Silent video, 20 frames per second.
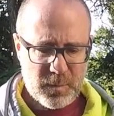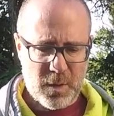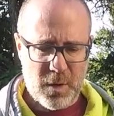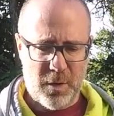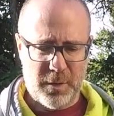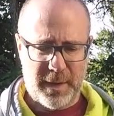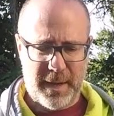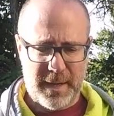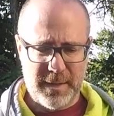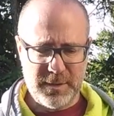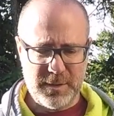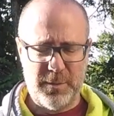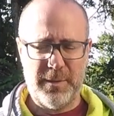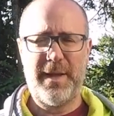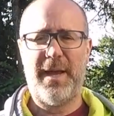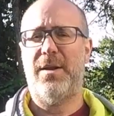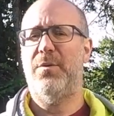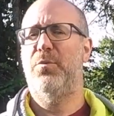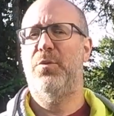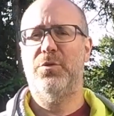Okay, so
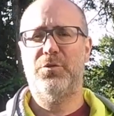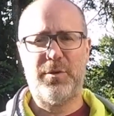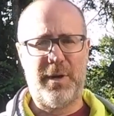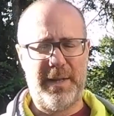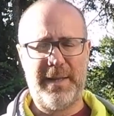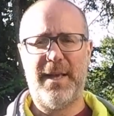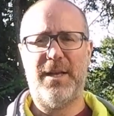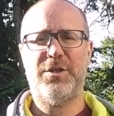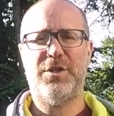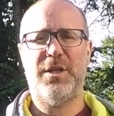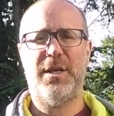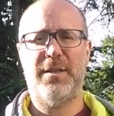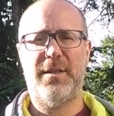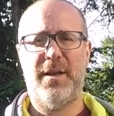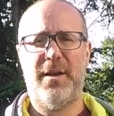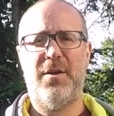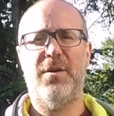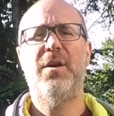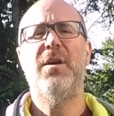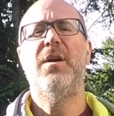again, we'll try to get you in
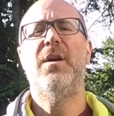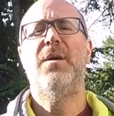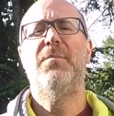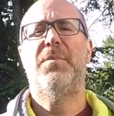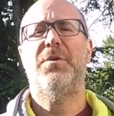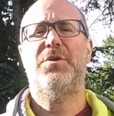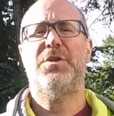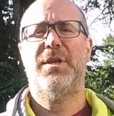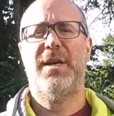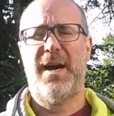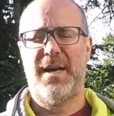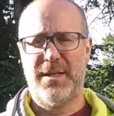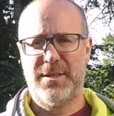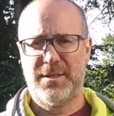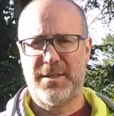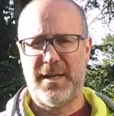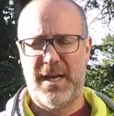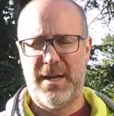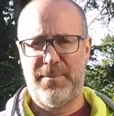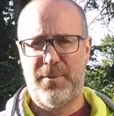there, but you got to
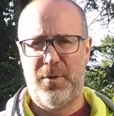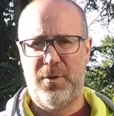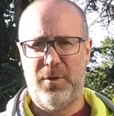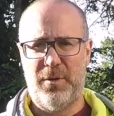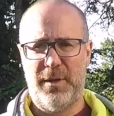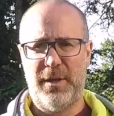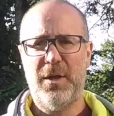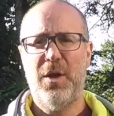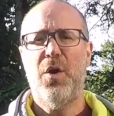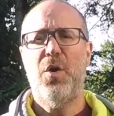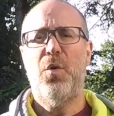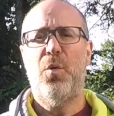sign up early.